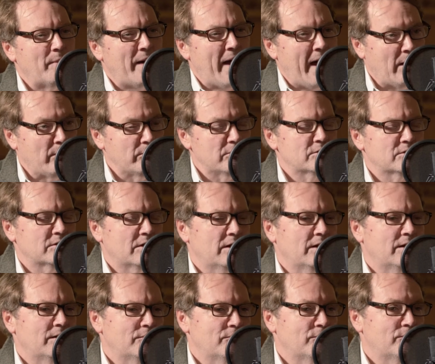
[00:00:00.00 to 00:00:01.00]

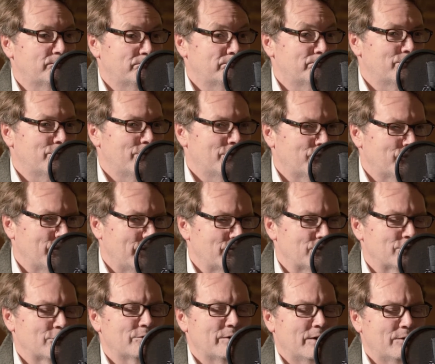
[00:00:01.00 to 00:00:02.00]
outside of the
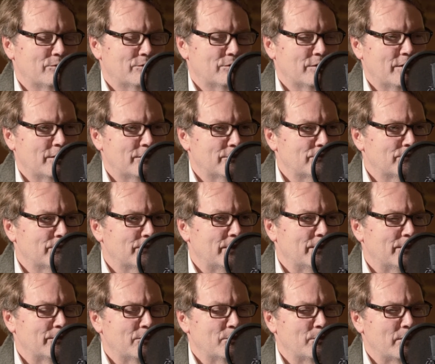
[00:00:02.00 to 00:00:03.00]
center, outside
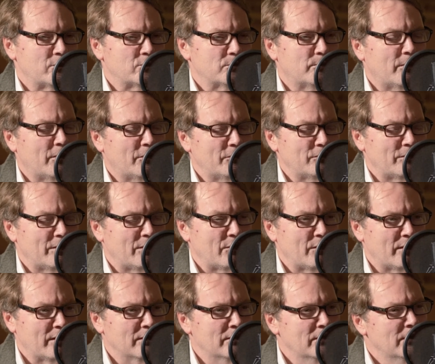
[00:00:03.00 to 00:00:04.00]
of the metropolitan
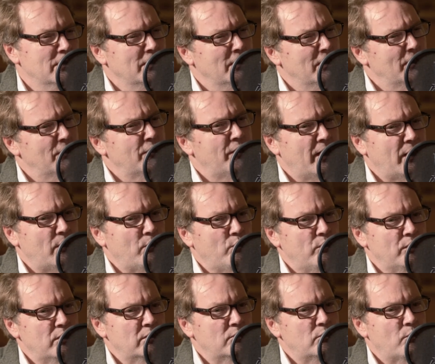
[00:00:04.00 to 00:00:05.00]
area, that
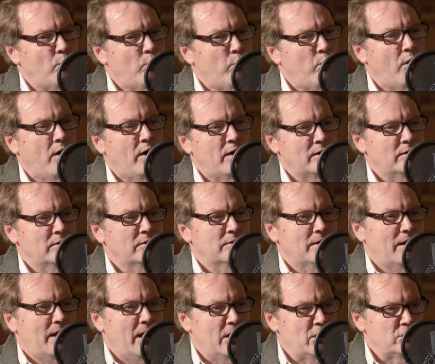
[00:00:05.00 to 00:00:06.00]
would,
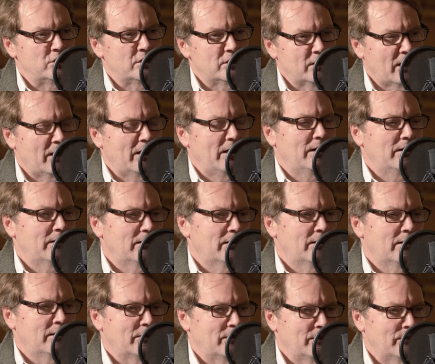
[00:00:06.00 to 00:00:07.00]
one, educate
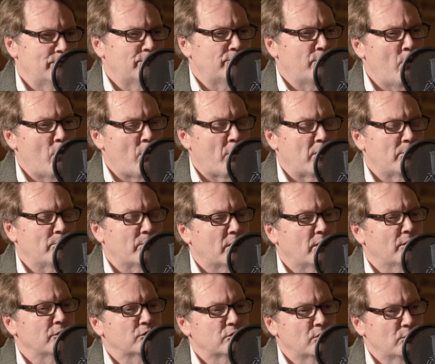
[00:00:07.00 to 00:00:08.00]
and inform, but
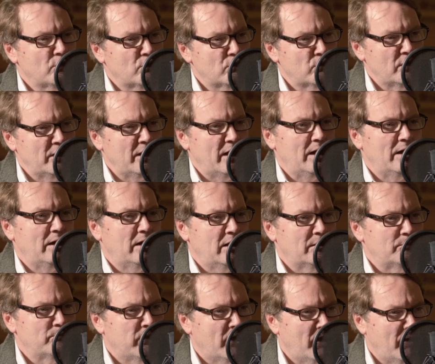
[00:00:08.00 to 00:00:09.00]
also create
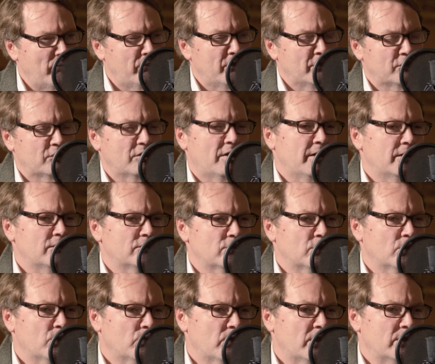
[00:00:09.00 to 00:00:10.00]
and publicize
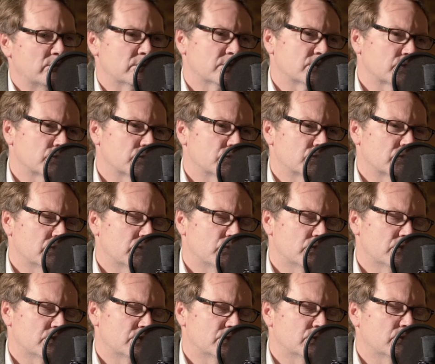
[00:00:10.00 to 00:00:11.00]
the great research that
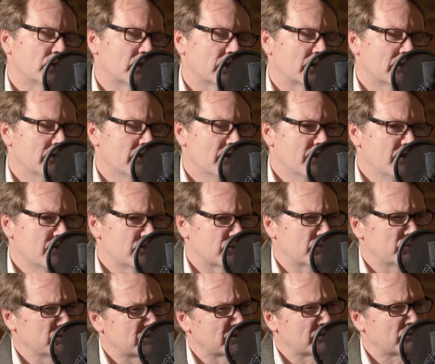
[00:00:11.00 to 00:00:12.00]
we're doing. So
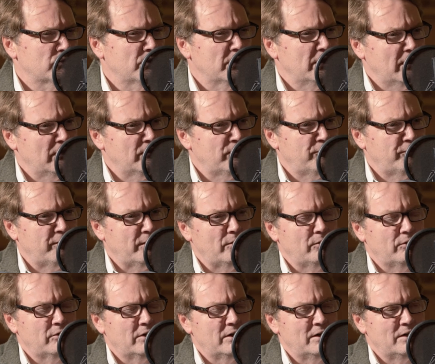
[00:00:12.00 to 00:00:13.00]
it was just really, it
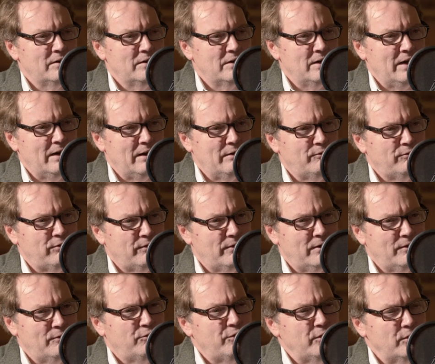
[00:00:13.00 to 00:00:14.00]
felt that
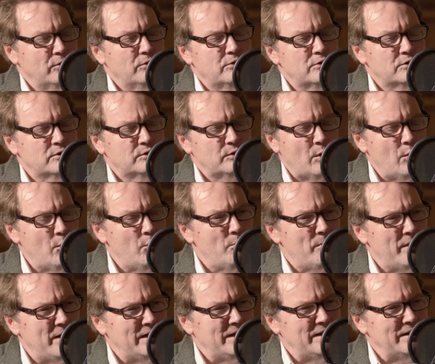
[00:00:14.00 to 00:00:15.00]
it filled so
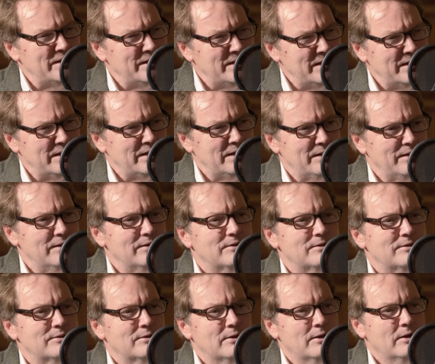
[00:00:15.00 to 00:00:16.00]
many
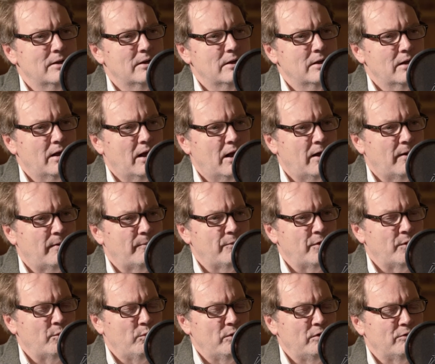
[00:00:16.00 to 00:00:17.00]
needs
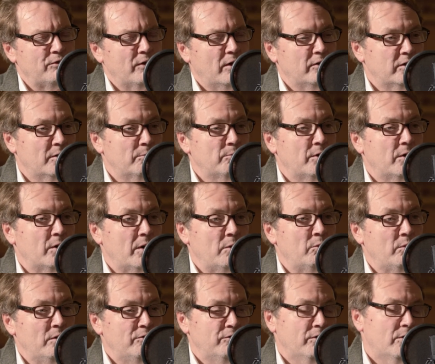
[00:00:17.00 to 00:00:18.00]
that we felt up here.
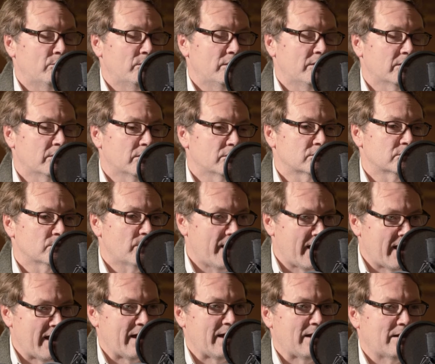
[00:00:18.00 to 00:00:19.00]
And we felt we could also
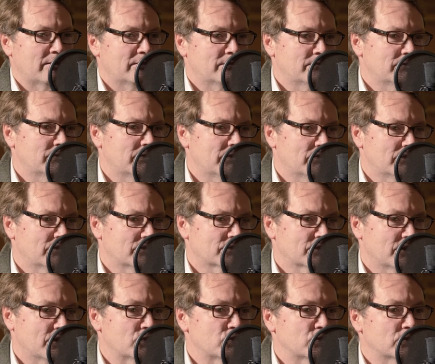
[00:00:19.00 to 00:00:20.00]
add to the
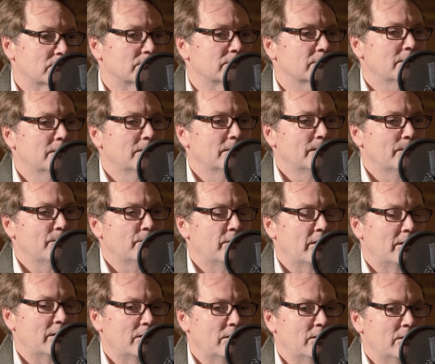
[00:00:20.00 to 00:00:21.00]
discussion.
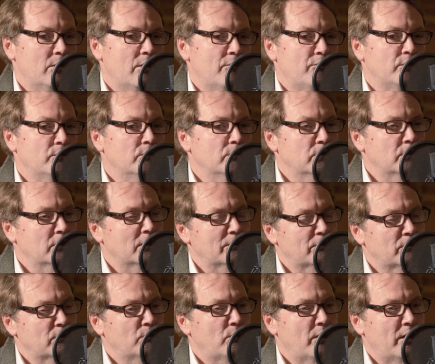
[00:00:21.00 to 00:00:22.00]
That if you look
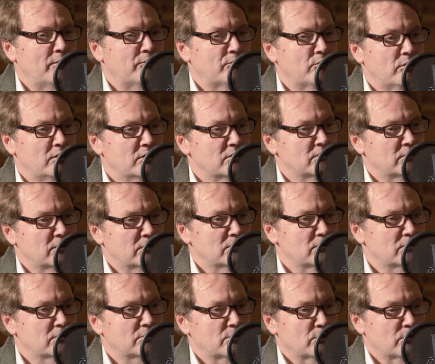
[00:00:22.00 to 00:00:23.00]
at the way, for
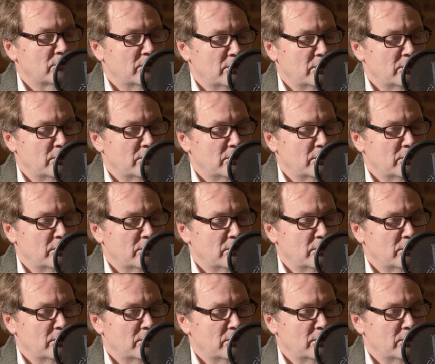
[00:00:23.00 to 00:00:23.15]
instance, certain